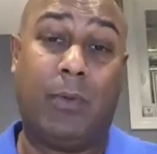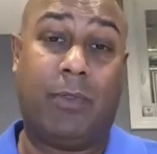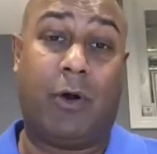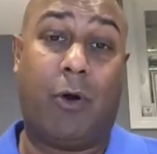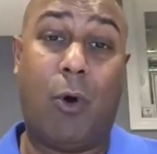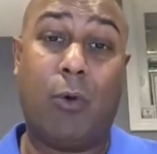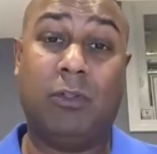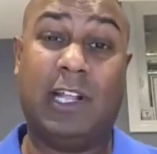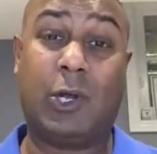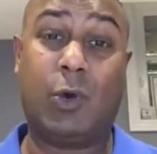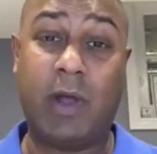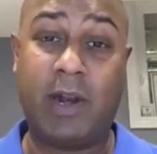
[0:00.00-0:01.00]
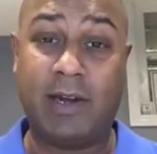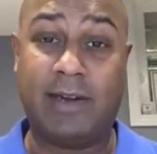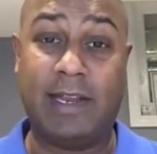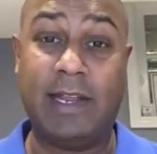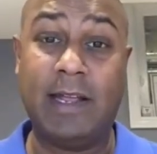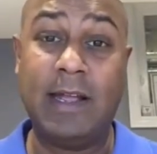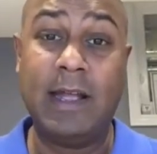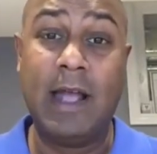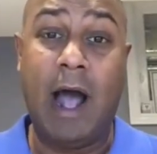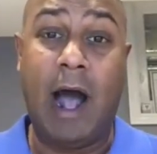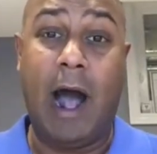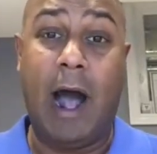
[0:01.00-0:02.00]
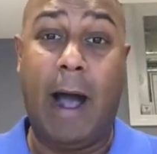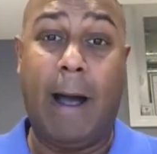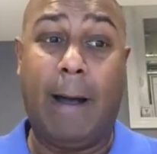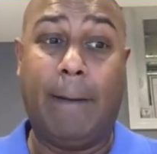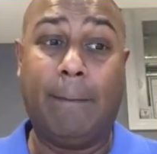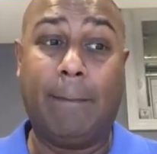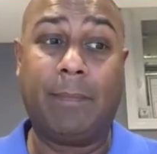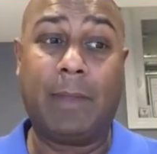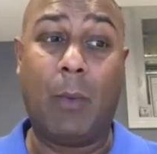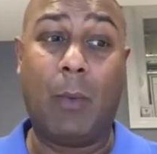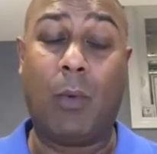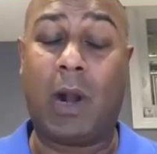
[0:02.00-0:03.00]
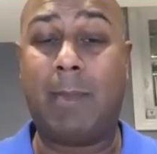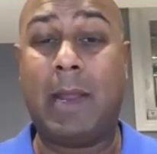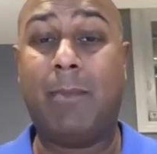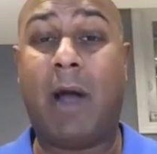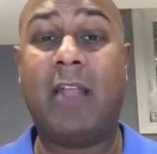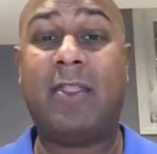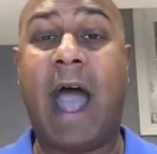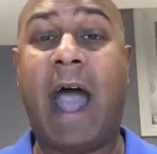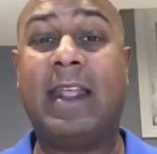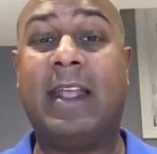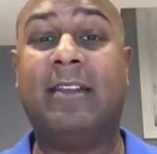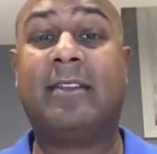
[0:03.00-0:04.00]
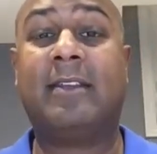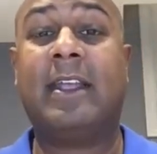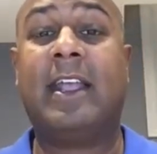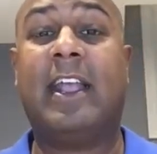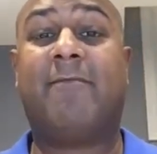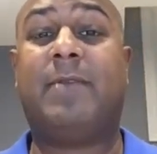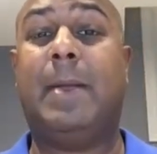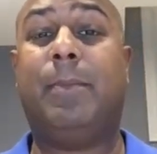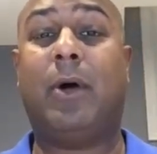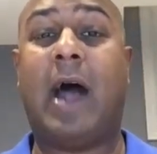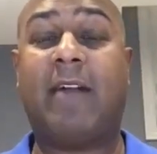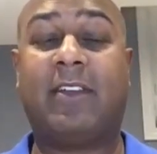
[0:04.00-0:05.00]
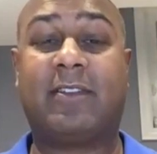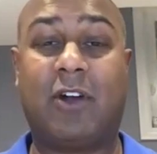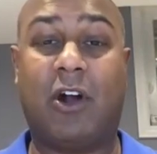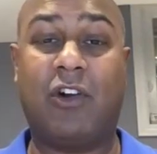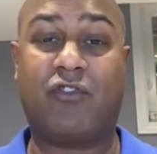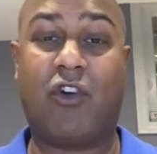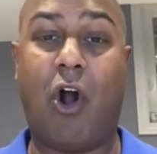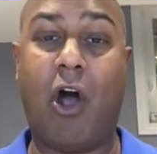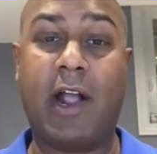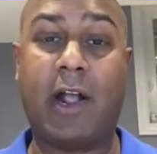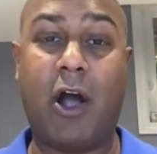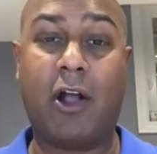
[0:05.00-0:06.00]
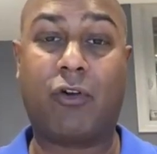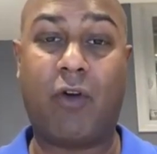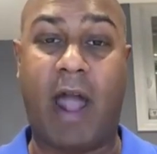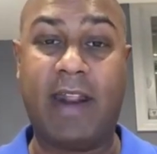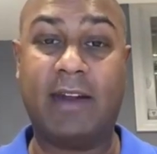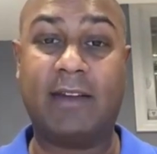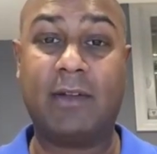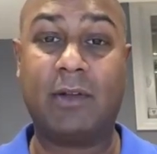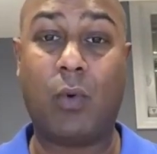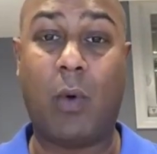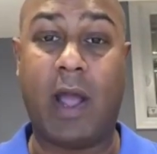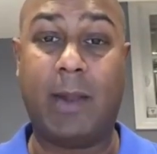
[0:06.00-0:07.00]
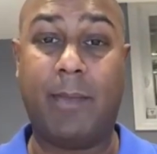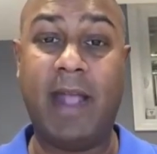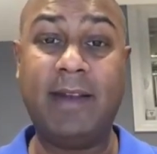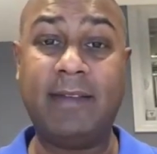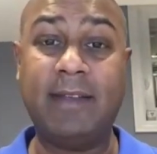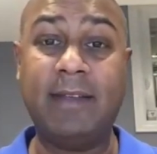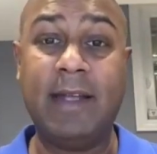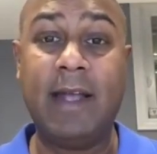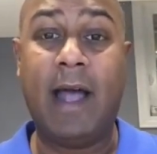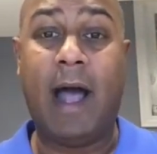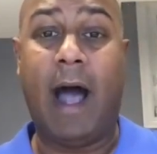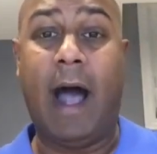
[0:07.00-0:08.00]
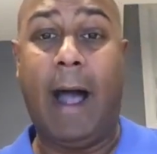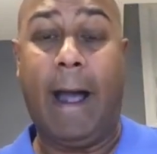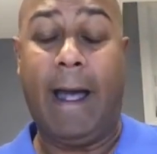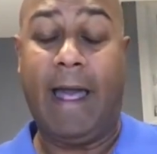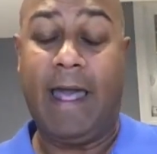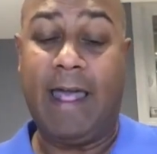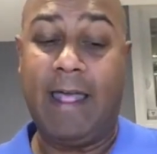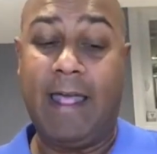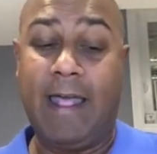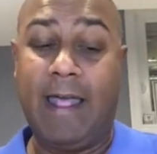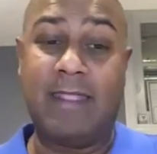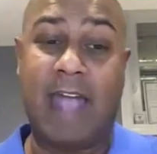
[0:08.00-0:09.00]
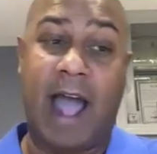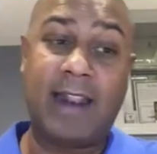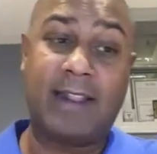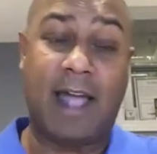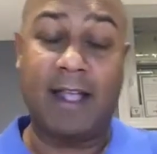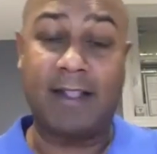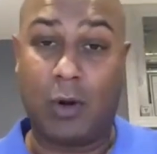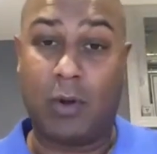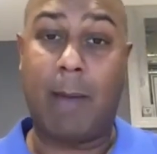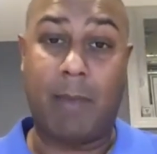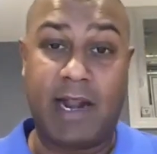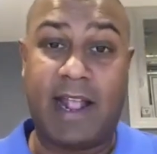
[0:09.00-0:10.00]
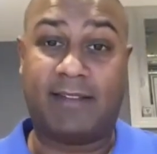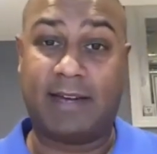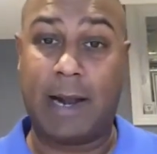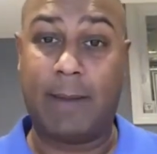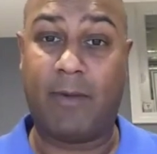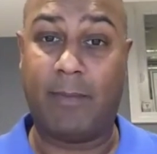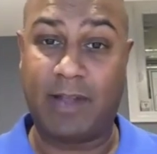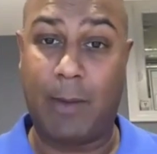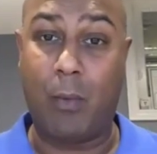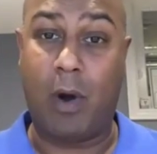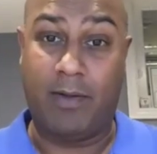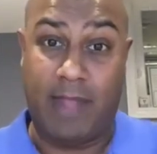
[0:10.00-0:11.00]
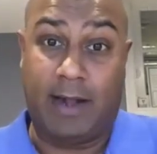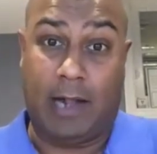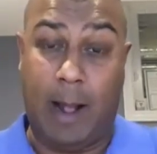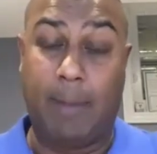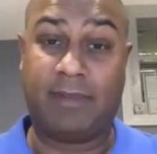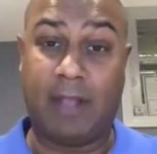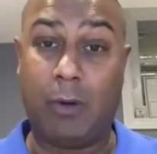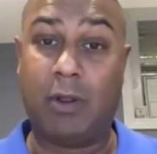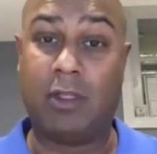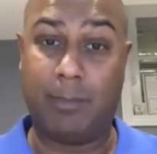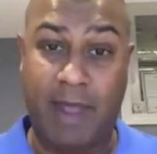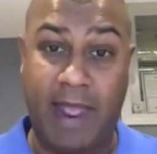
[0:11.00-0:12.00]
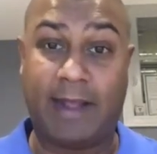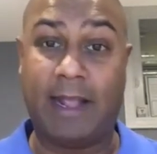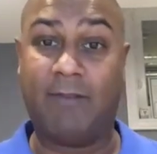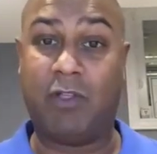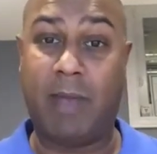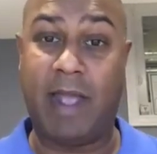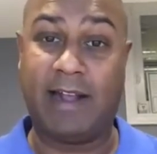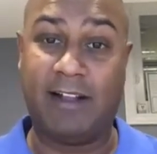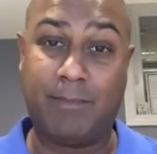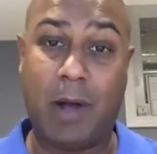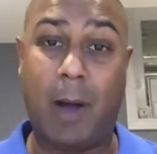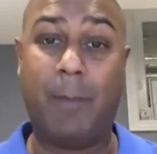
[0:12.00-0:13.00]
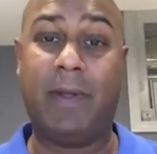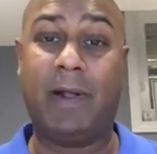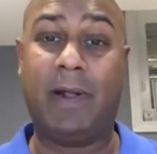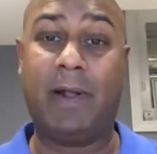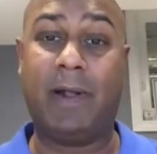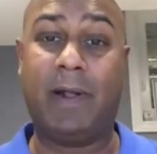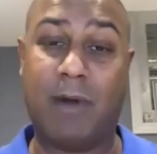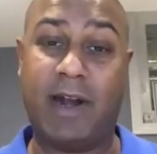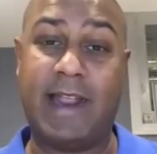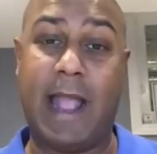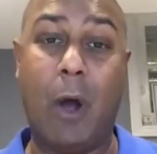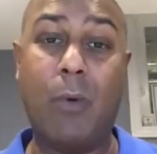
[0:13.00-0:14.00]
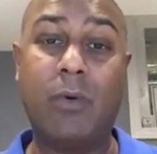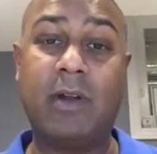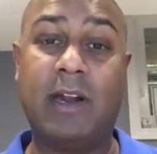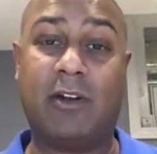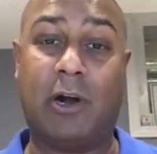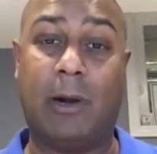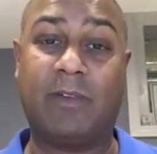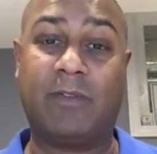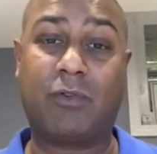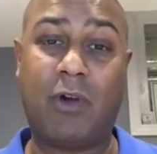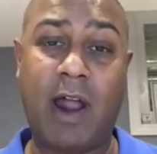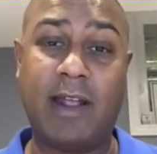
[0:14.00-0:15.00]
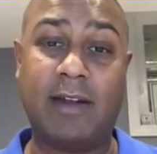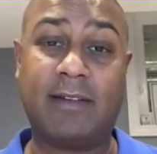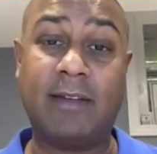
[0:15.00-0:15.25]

their own liquidity. And what I mean by that is if people have to start drawing on credit quite a bit, that money has to come from somewhere, and that comes out of the bank. And if the bank is pumping all this money out in terms of credit,